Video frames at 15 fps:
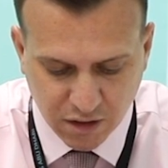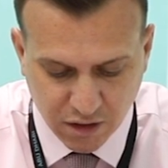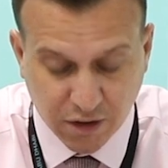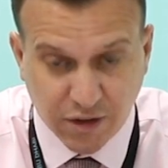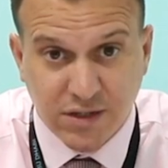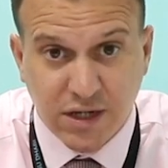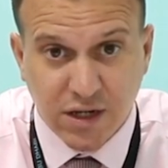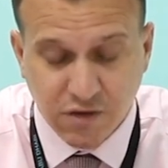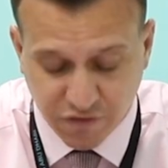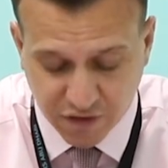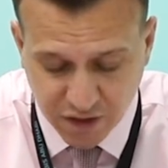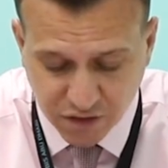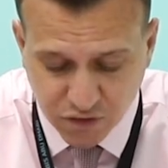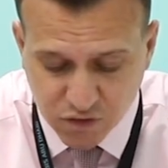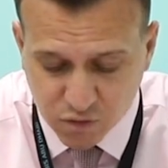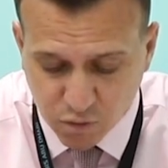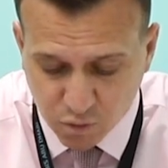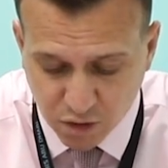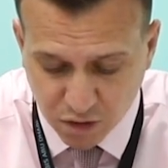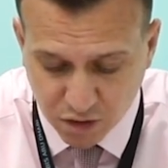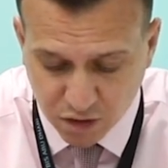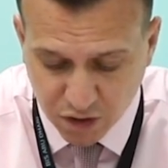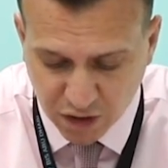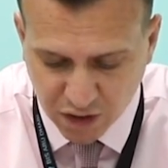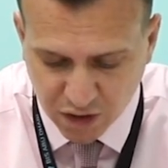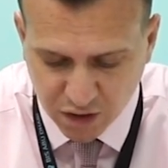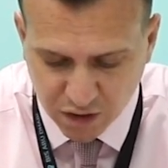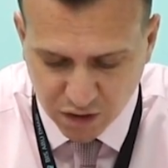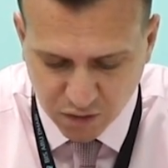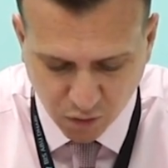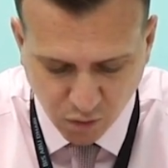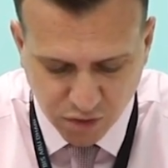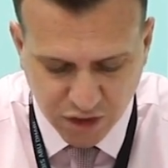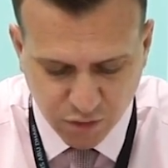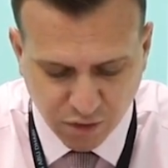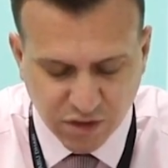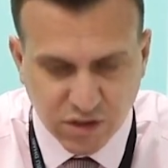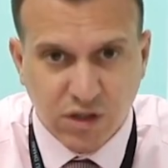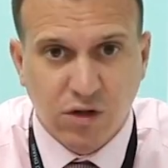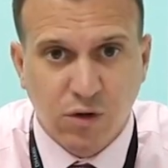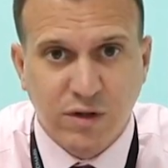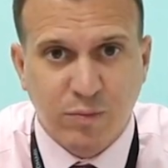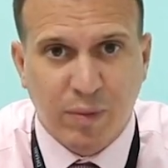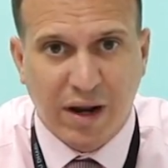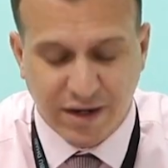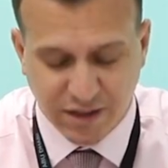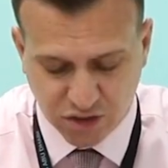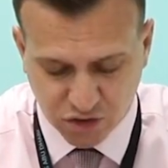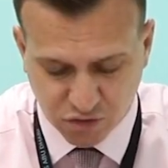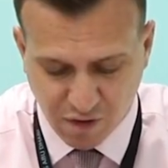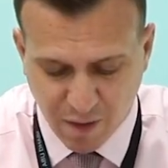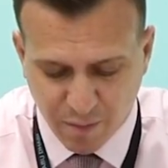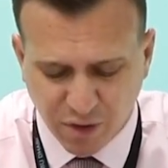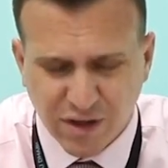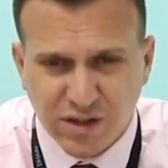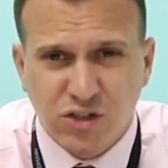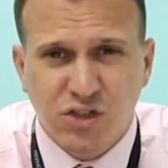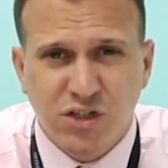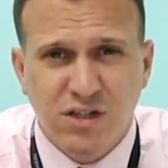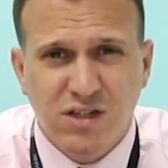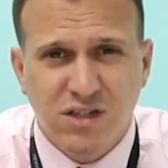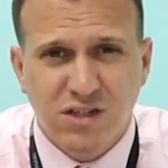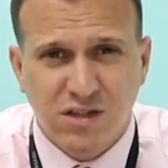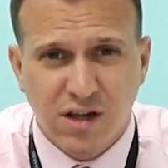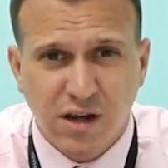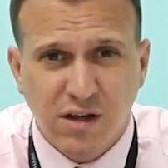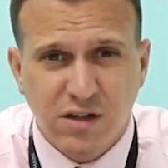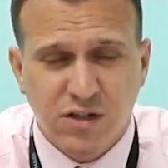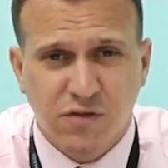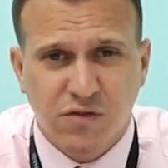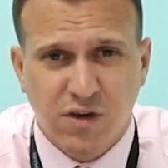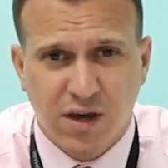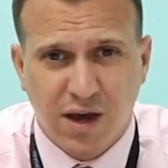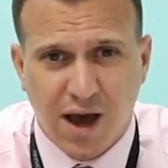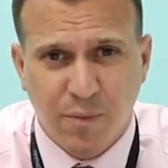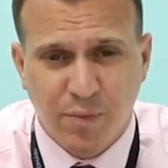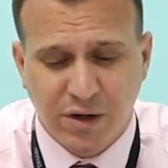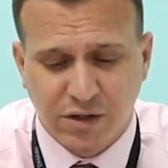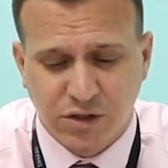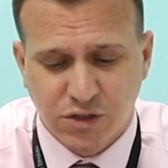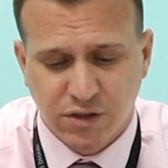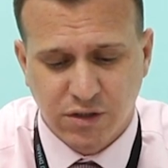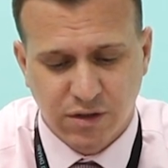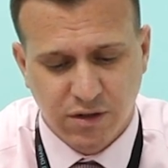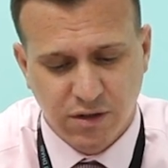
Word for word: Her TV doesn't work, all she wants to do is play Scrabble and she stinks of cabbage.